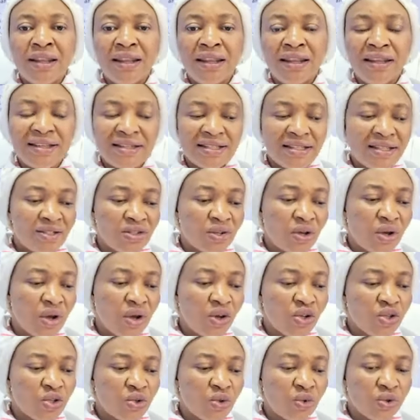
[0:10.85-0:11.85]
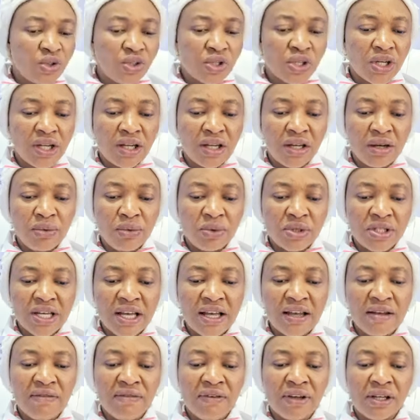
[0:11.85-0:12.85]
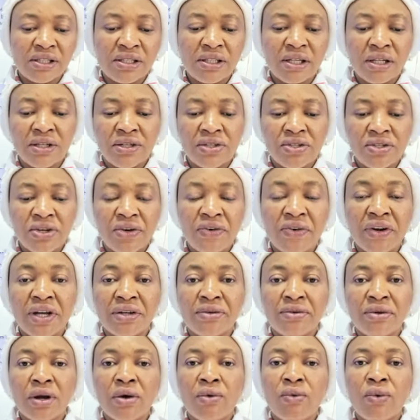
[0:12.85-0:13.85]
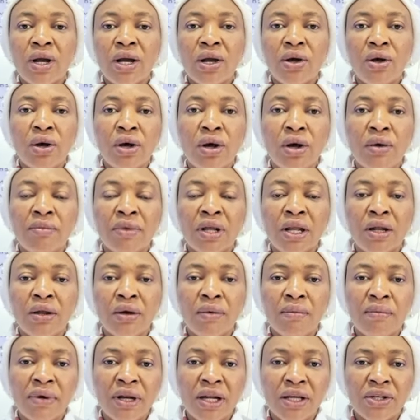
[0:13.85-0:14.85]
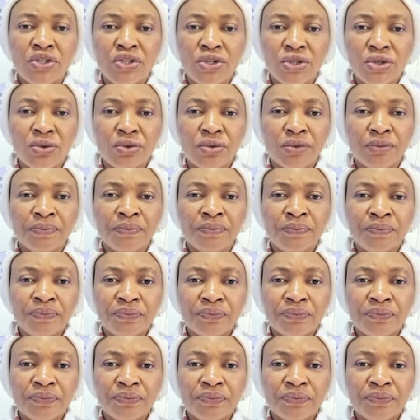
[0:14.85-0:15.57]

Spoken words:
This is God's Own Channel with Evangelist Sarah. You are welcome. The Lord bless you.